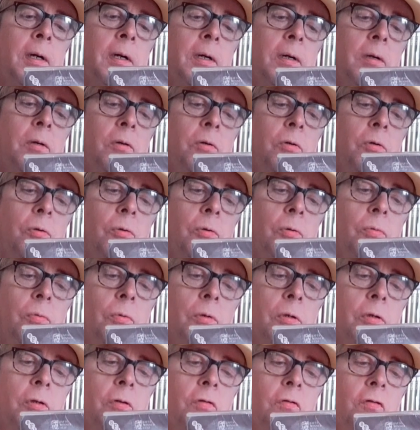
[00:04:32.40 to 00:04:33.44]
who
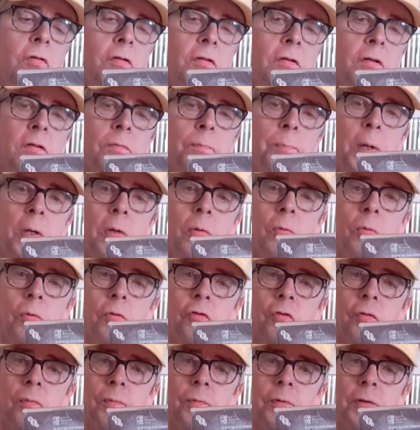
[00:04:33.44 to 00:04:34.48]
loses his boat or
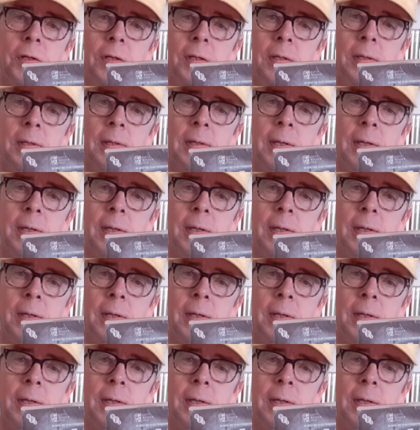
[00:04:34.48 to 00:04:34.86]
something,